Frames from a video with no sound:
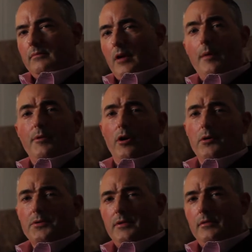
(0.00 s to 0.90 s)
I'm your
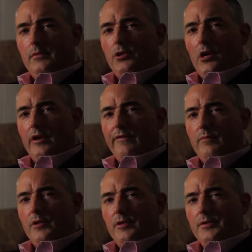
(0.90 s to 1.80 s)
host, Jon F.
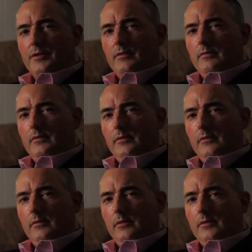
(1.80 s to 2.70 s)
Merz.
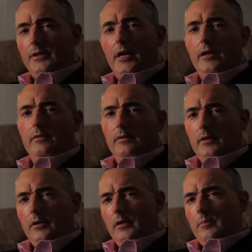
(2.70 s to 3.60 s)
Tonight,
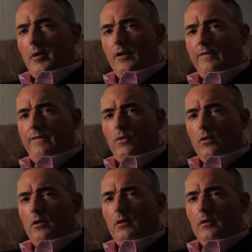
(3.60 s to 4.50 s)
part
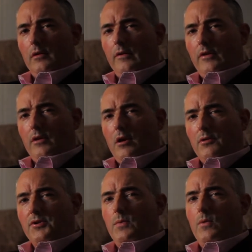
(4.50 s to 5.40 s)
4 of The
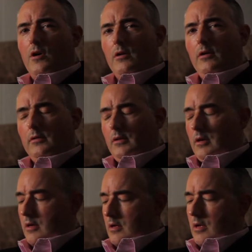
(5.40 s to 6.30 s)
Longest Walk.
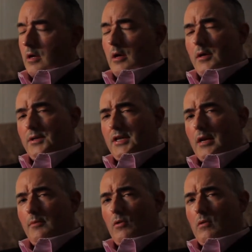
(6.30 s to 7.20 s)

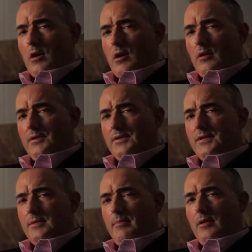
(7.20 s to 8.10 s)
Samuel Collins
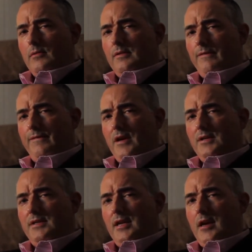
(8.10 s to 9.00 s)
is about to
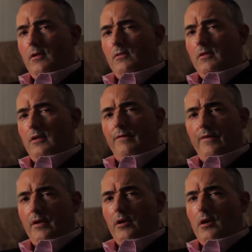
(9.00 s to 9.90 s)
face down a
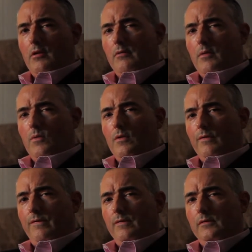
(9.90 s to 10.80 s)
very hungry
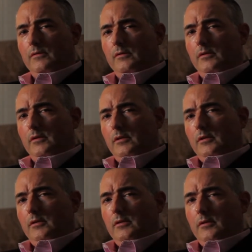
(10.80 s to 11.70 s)
wolf,
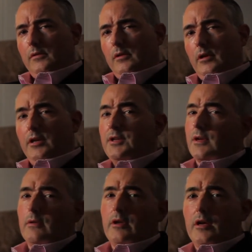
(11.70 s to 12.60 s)
and he's
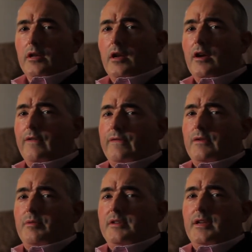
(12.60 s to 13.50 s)
only got a knife to
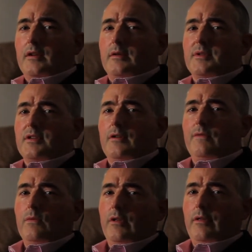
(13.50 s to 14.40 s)
protect
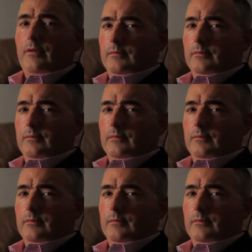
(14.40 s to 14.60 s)
himself with.